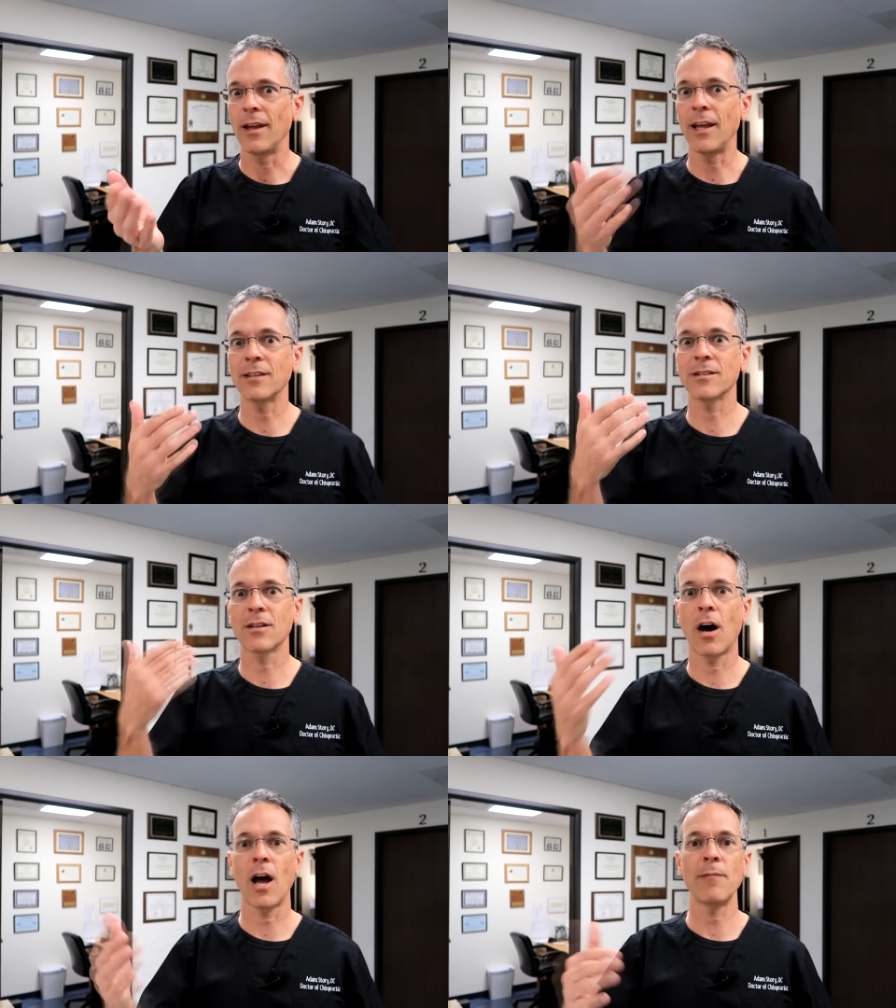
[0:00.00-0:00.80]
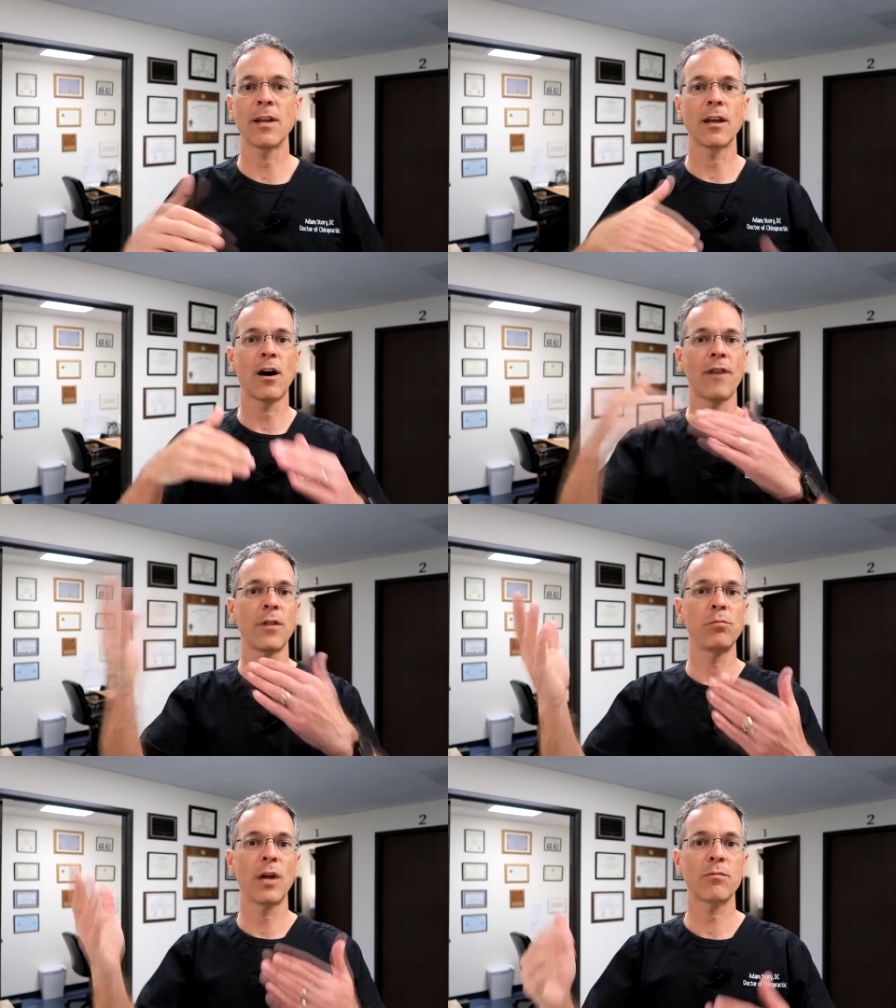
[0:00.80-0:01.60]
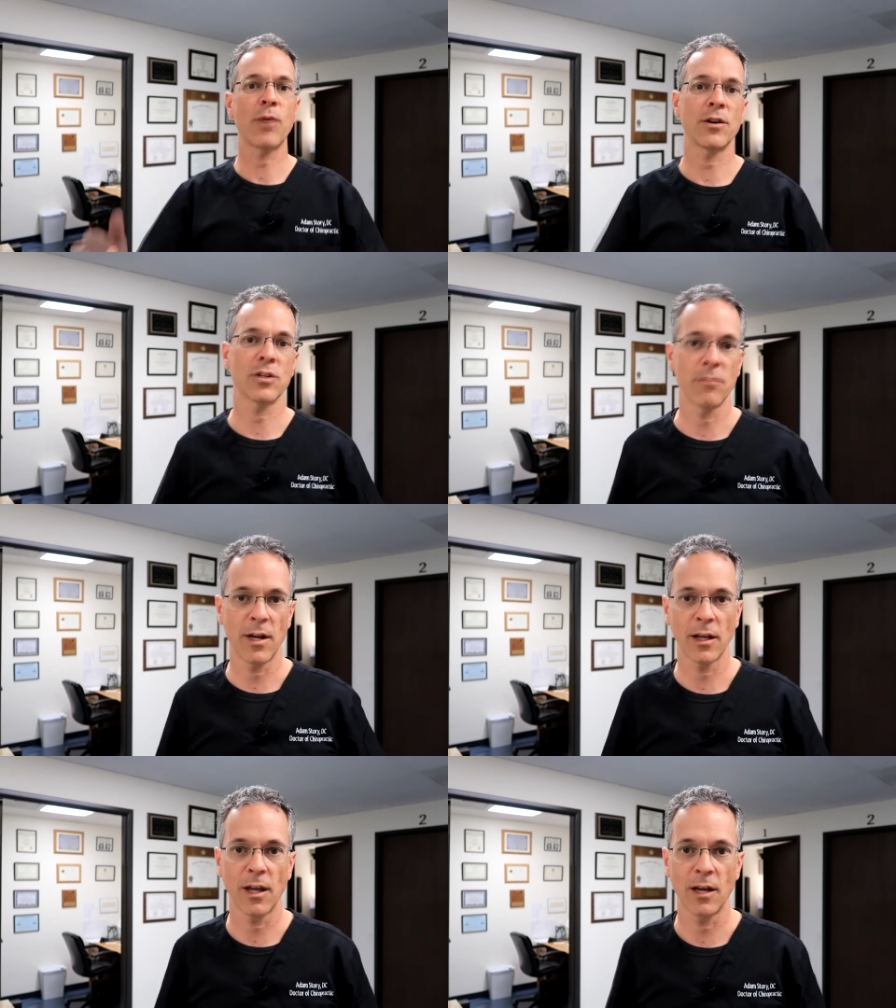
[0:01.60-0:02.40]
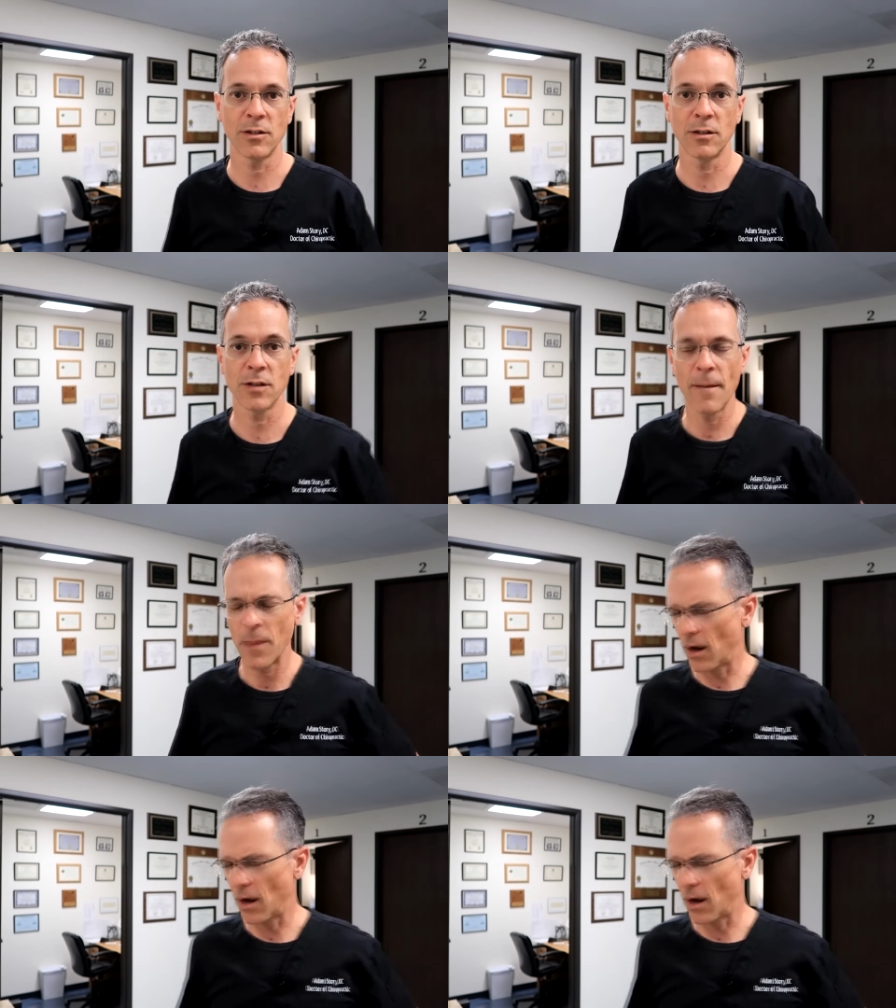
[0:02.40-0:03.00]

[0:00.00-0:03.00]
it's time to get off the blood pressure medications?